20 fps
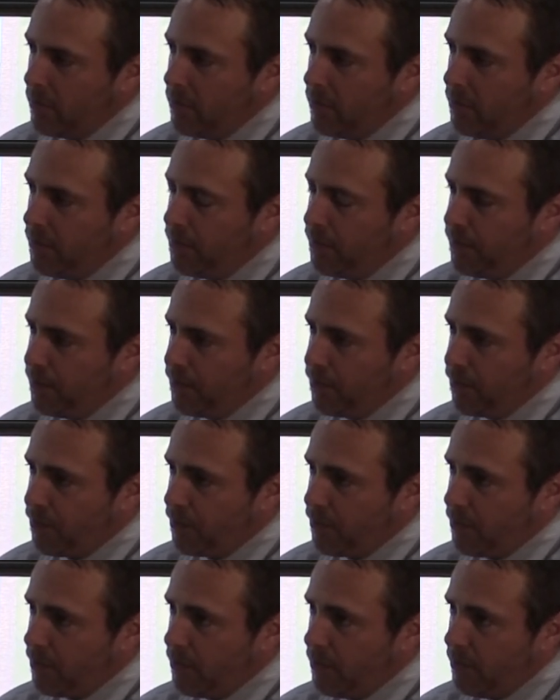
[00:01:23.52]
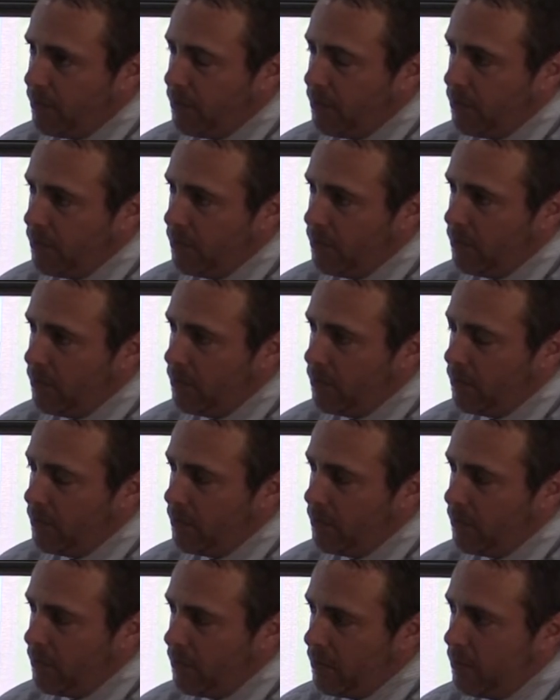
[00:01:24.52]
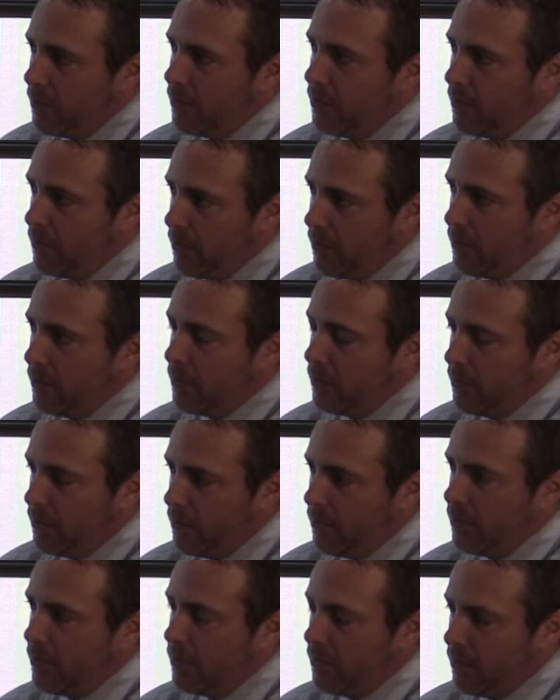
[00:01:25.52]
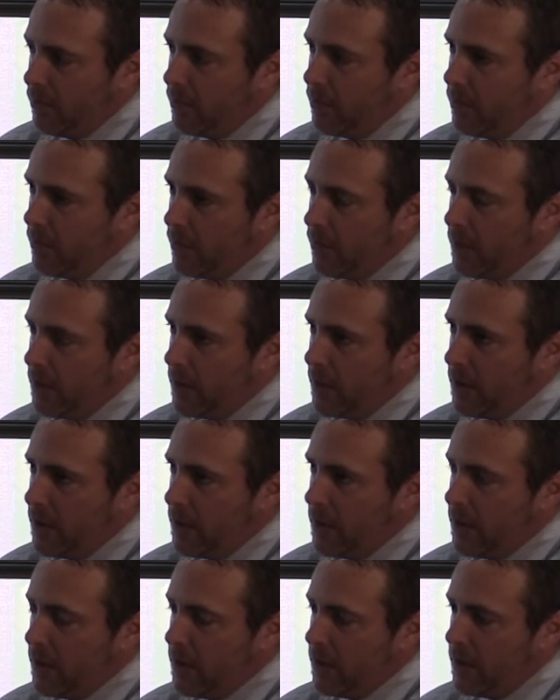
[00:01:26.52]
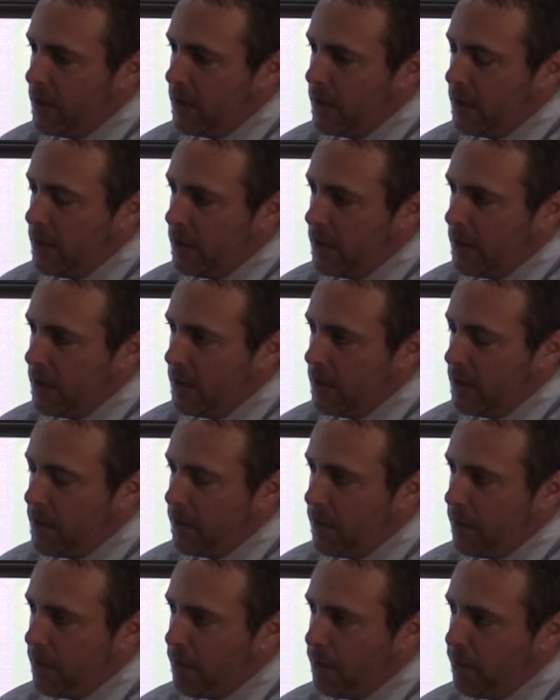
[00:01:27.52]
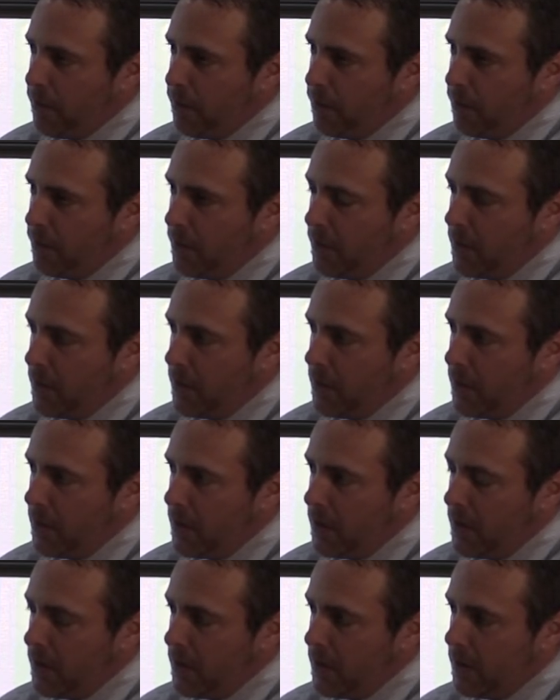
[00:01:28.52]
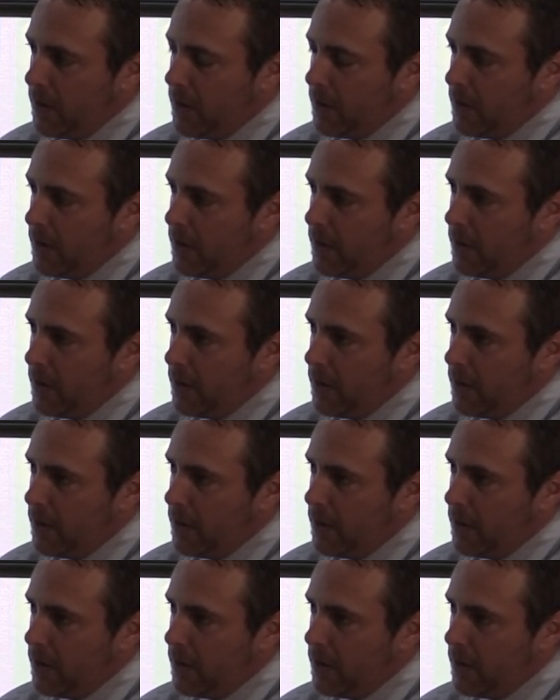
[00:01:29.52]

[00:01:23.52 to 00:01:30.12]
No words are spoken by the person on screen.